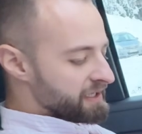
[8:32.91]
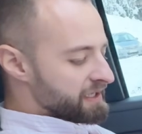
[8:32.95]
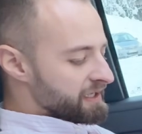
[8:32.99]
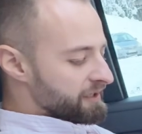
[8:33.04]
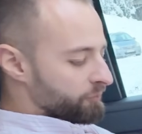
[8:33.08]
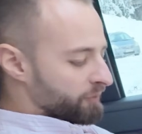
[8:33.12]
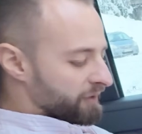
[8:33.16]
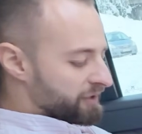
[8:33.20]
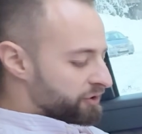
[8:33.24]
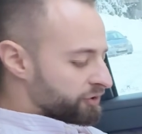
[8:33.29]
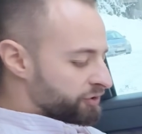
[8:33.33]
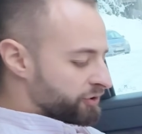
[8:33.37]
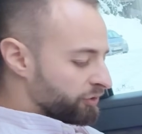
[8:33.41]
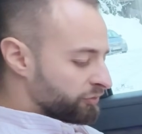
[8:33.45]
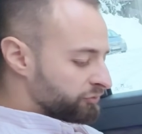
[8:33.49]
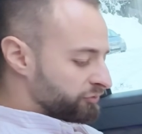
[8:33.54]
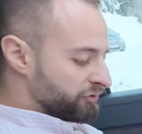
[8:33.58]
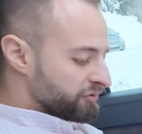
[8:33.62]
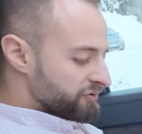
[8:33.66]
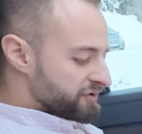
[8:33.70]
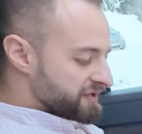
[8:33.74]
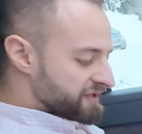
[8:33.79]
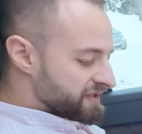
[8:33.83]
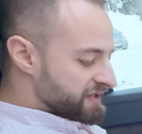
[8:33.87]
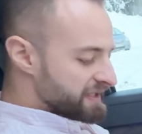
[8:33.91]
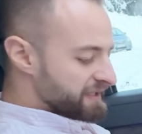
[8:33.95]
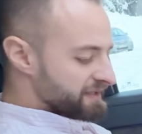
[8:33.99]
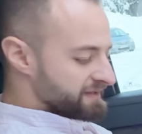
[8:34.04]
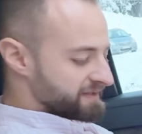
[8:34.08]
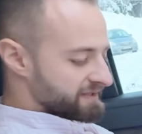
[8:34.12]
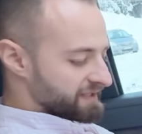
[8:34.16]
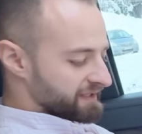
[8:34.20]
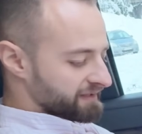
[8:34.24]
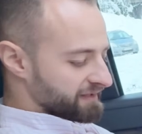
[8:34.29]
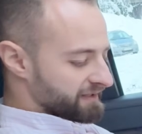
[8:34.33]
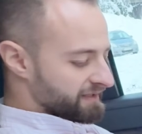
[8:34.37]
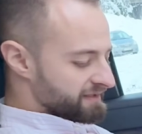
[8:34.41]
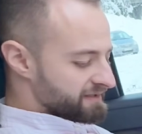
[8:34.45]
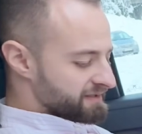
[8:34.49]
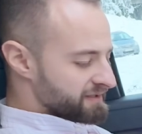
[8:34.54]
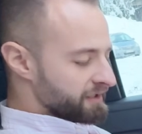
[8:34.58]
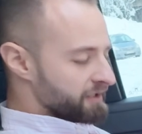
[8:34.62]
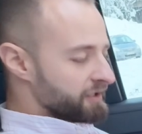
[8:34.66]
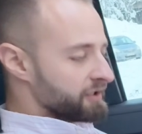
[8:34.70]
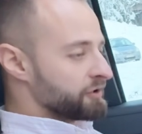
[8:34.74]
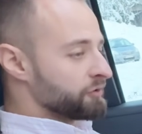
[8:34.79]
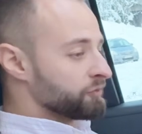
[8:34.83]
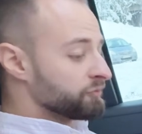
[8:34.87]
When you go to seat settings,
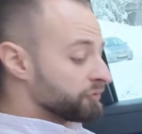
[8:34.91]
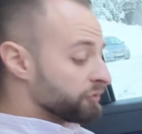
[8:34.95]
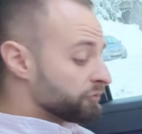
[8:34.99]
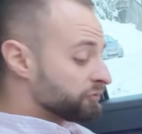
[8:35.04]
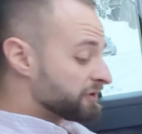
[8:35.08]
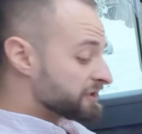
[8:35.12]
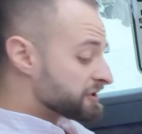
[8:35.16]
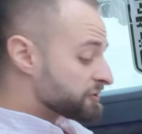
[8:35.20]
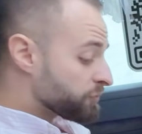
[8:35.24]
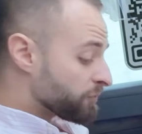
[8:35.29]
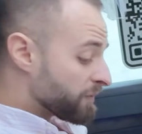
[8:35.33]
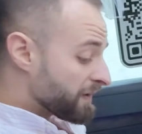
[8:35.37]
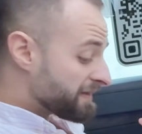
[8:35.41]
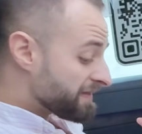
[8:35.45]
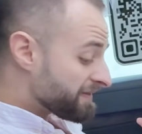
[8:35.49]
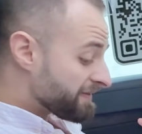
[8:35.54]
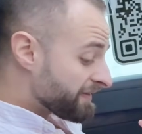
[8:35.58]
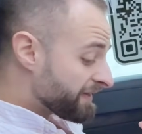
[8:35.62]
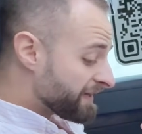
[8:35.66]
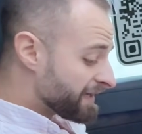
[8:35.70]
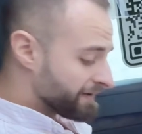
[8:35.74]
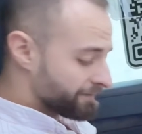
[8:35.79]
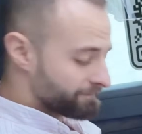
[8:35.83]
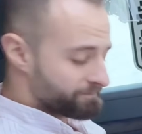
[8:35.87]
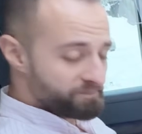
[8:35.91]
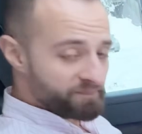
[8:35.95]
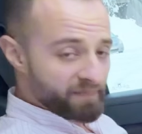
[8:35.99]
you'll notice one thing.